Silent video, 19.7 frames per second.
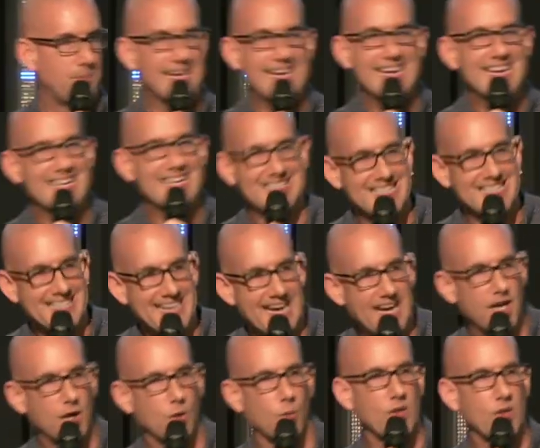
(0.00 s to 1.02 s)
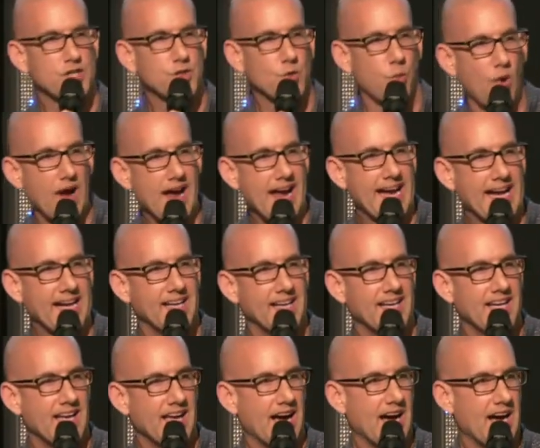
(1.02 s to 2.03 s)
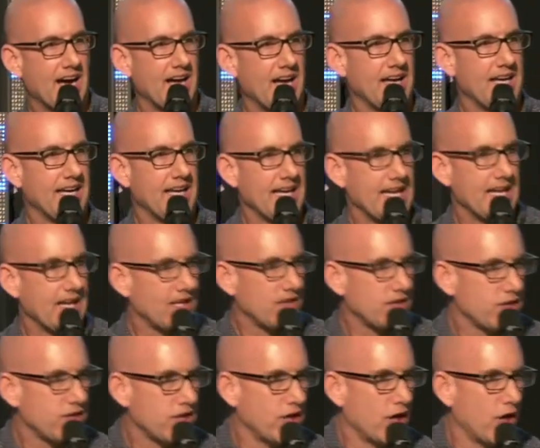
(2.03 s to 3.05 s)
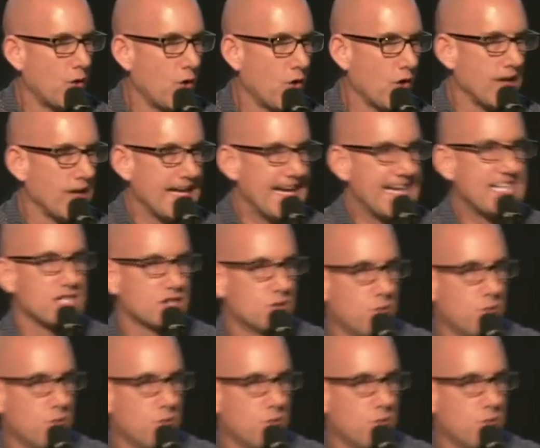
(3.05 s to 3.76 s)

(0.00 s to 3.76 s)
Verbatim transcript: but he doesn't care which way, uh, you know, he